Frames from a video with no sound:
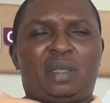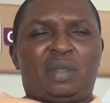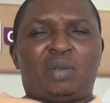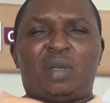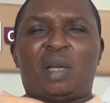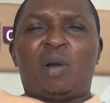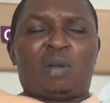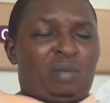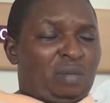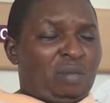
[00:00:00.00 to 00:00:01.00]
So they
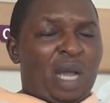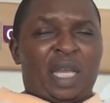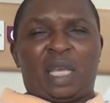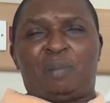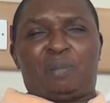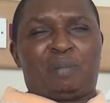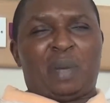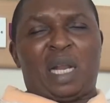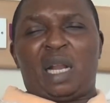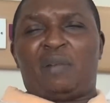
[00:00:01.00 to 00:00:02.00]
got my
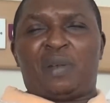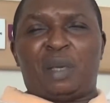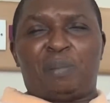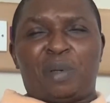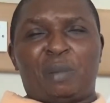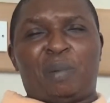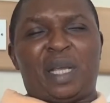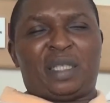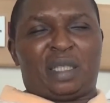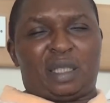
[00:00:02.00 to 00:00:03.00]
left hip
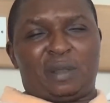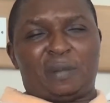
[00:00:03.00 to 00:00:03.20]
replaced.